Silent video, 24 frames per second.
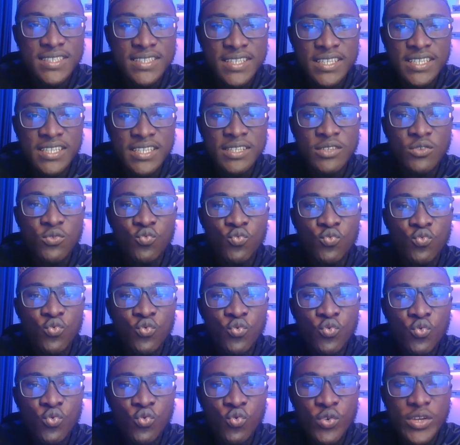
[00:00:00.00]
saying
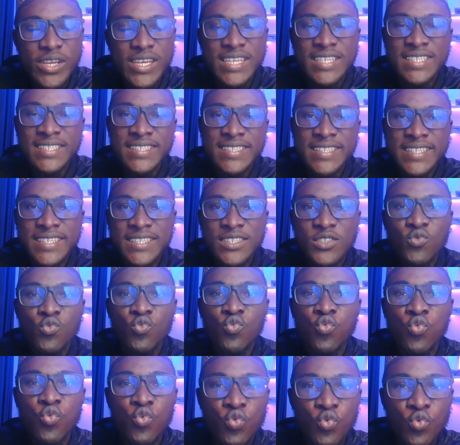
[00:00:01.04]
who is this,
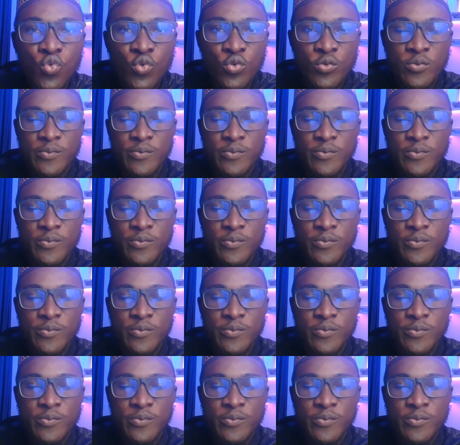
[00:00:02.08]
who.